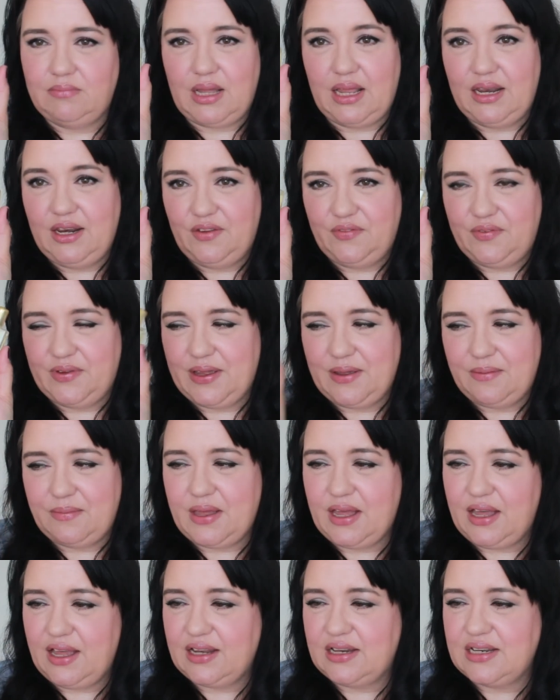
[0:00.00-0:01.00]
I love it,
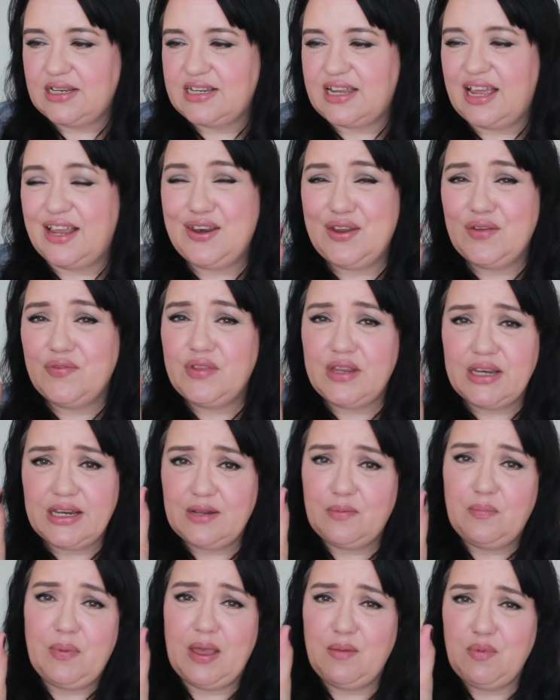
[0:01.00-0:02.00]
and I love the
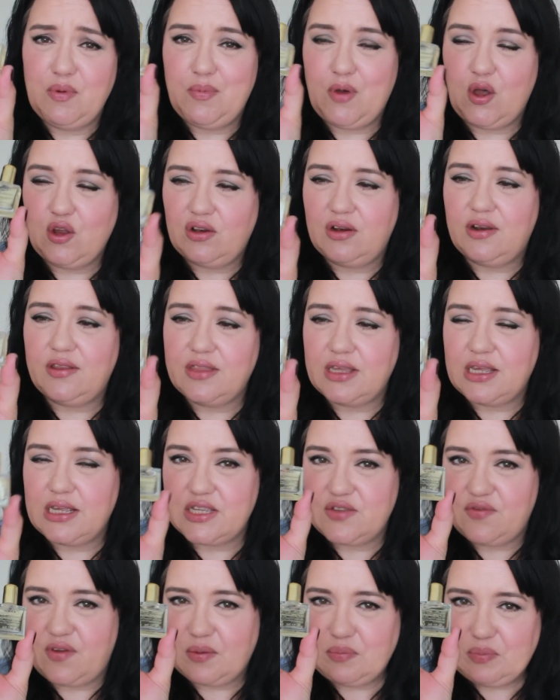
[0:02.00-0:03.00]
little baby bottle. I think
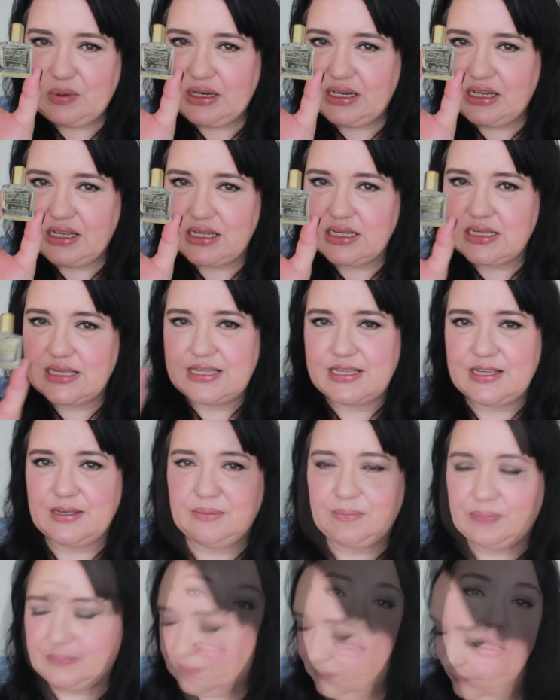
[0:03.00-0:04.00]
it's fabulous.
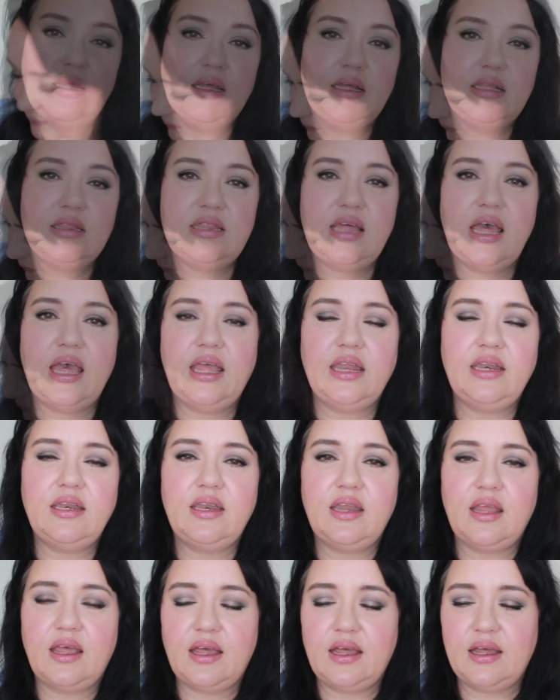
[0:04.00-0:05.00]

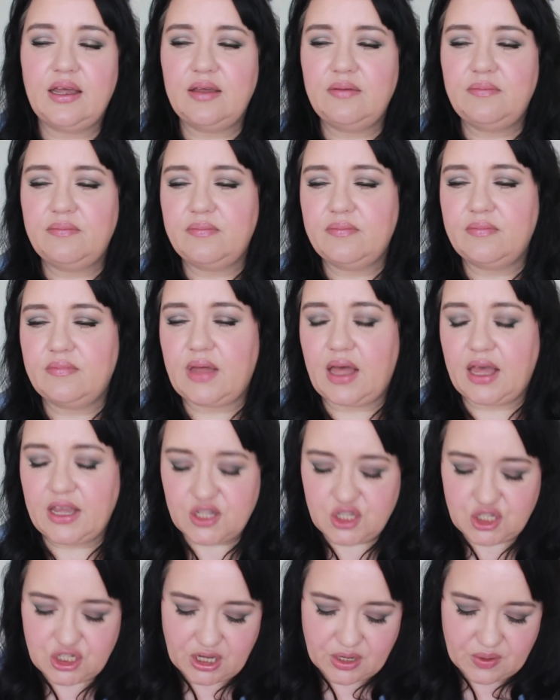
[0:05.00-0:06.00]
Then
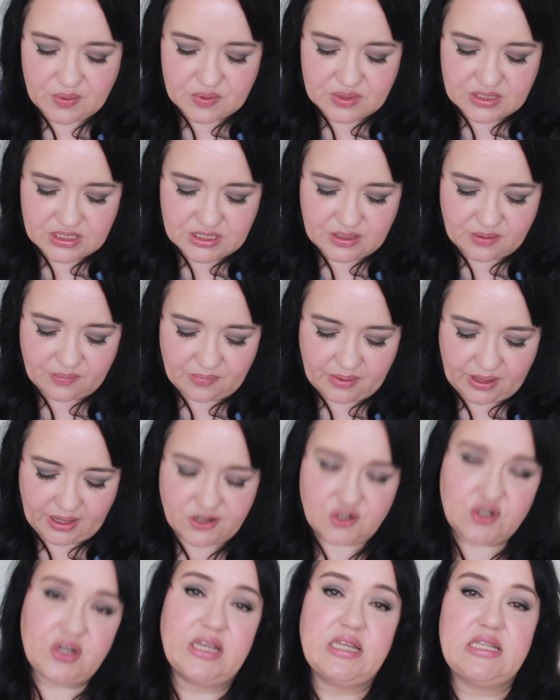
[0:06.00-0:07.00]
I chose some
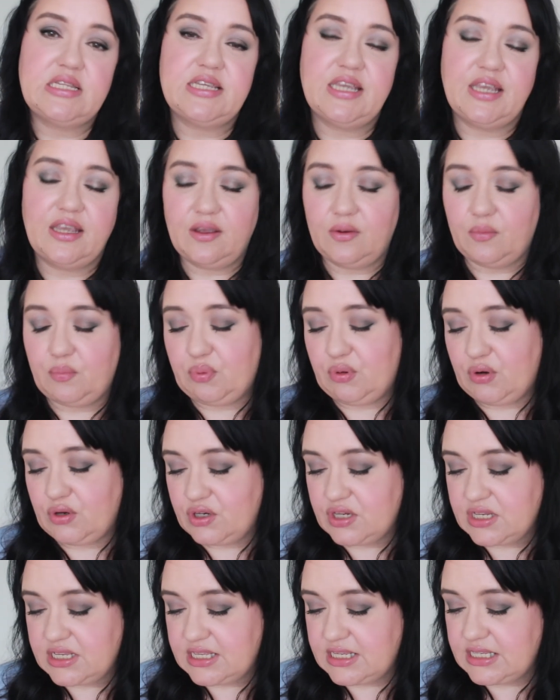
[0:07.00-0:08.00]
hydrating
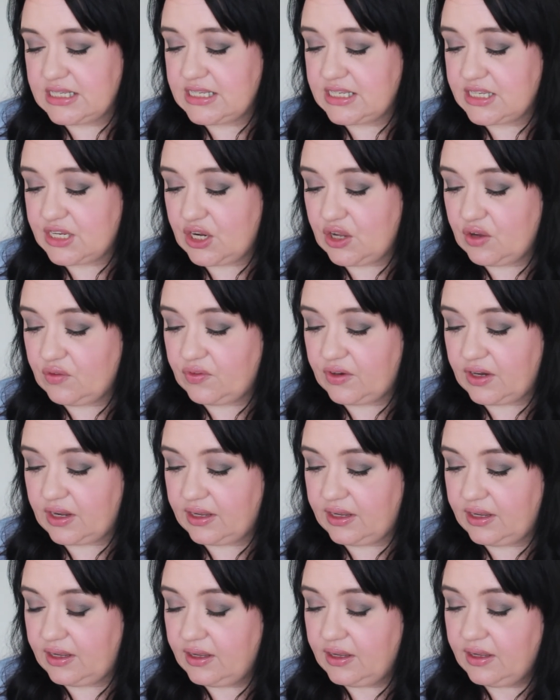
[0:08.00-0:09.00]
products. This is an
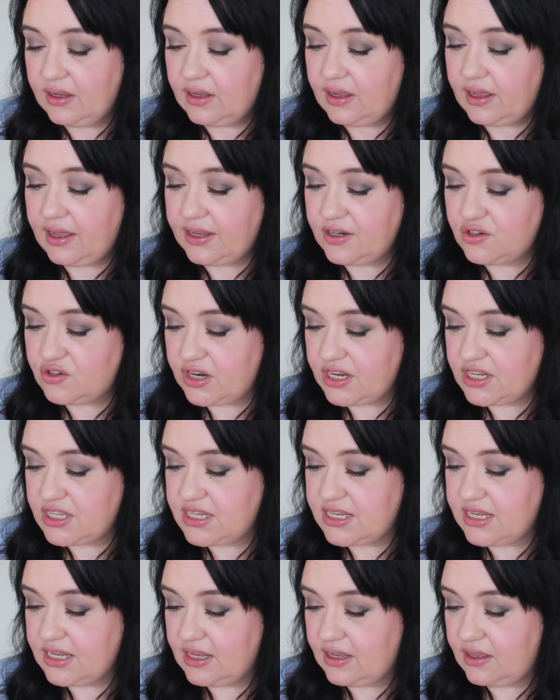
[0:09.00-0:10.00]
overnight
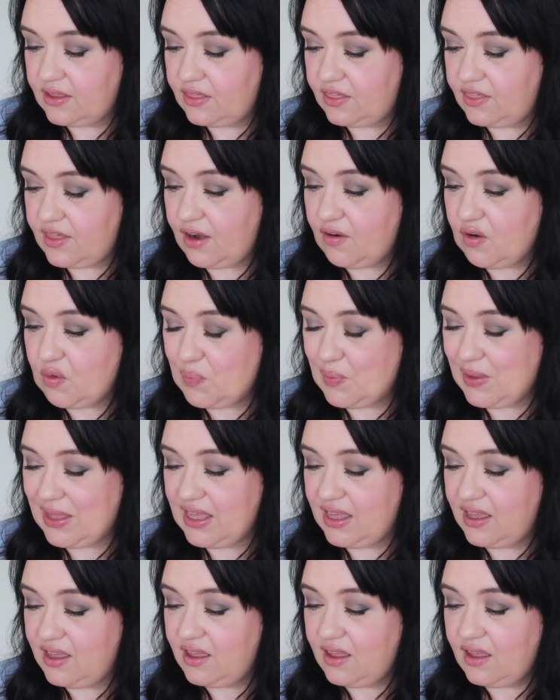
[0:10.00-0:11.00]
hydrating
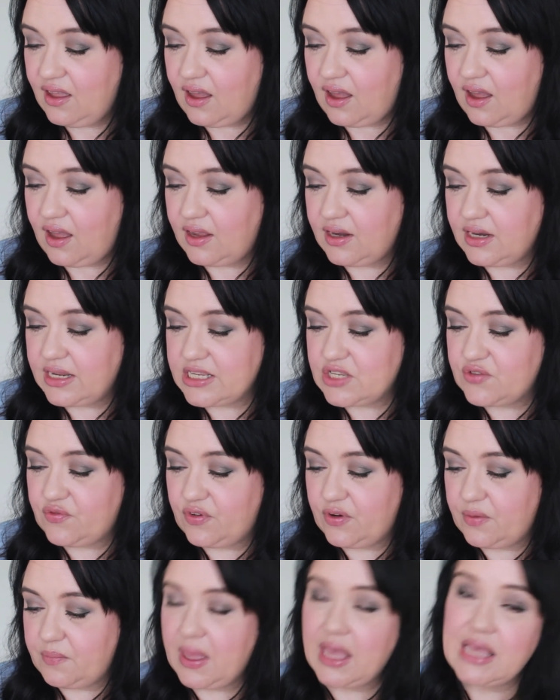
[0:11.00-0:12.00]
therapy, and it's
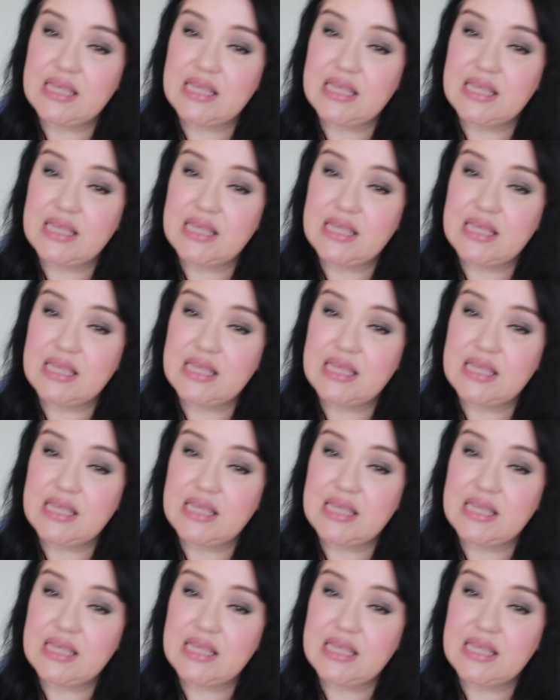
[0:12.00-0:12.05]
from